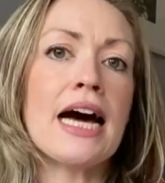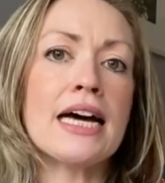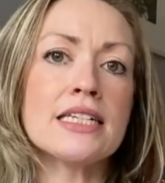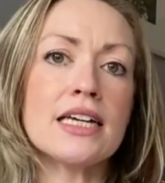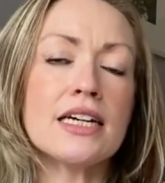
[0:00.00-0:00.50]

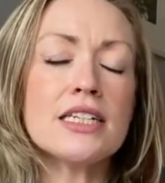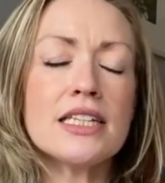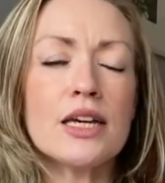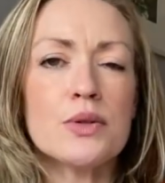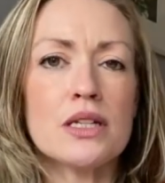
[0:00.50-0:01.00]
And I
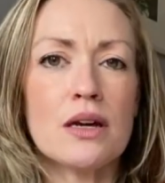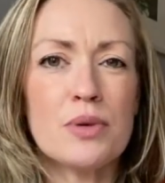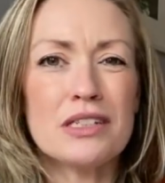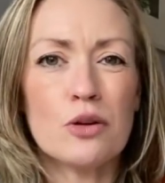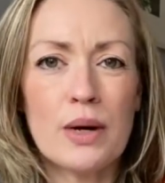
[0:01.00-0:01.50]
just think it was a
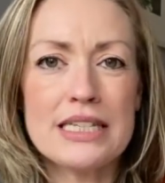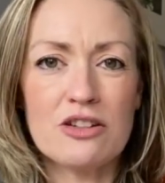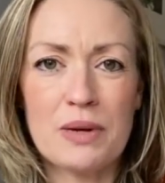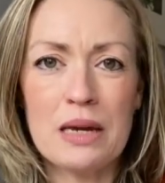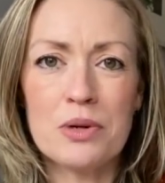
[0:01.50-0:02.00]
bit of a
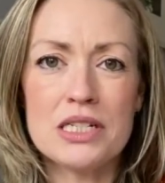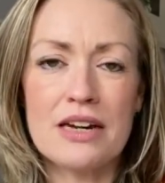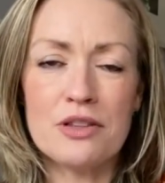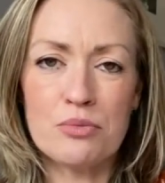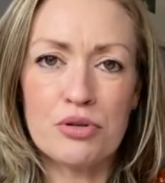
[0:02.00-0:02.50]
waste of paper
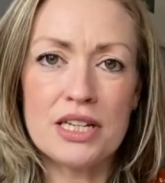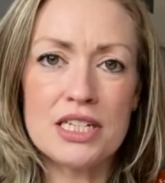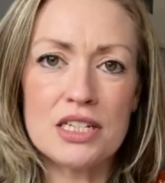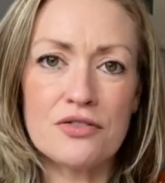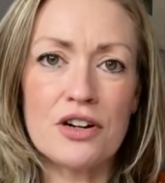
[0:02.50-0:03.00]
to have them
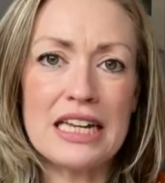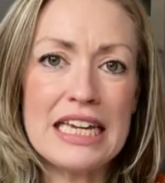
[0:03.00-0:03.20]
printed for